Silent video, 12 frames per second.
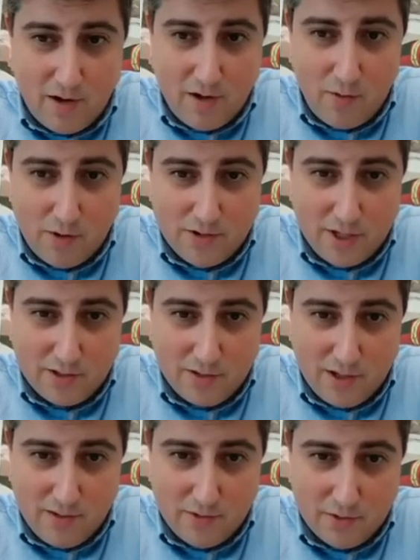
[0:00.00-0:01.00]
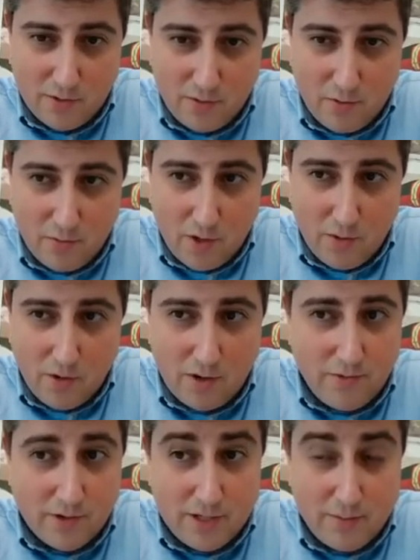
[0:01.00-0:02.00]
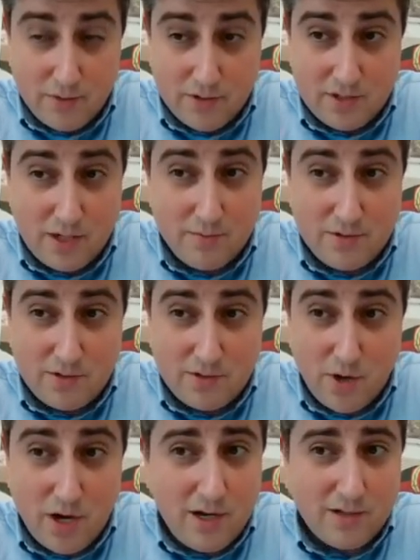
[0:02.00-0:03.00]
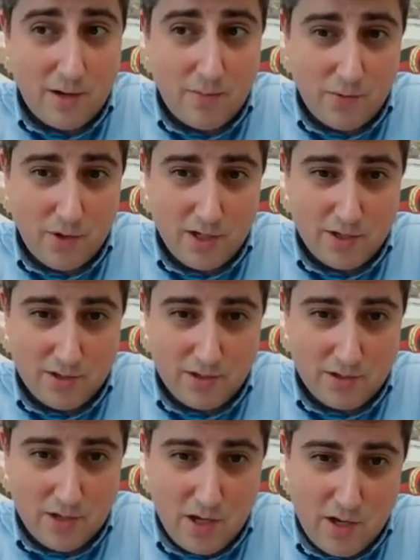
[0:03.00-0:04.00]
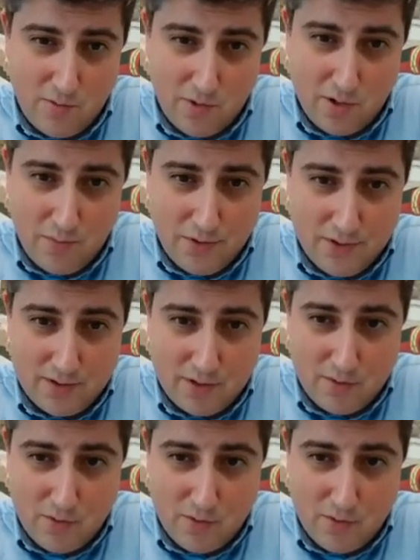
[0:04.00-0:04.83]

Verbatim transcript: on the horizontal level. So when we work, for example, in subterraneous operations, when you put this on